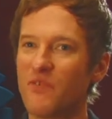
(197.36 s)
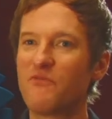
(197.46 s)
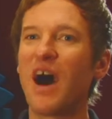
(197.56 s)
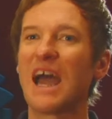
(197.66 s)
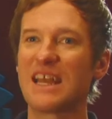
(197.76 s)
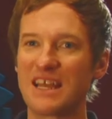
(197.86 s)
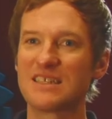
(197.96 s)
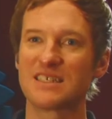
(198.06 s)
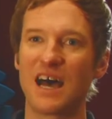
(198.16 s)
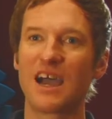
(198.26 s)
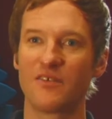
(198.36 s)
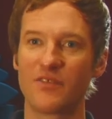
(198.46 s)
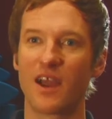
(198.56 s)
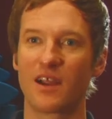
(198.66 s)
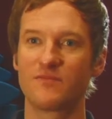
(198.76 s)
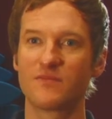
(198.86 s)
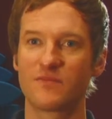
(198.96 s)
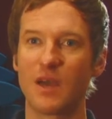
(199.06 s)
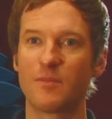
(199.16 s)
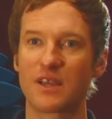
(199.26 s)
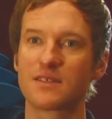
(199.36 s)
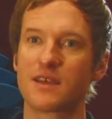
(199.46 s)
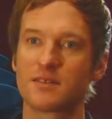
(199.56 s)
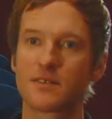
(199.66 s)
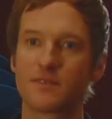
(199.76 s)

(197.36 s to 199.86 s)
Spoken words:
find inside of there, if that makes sense.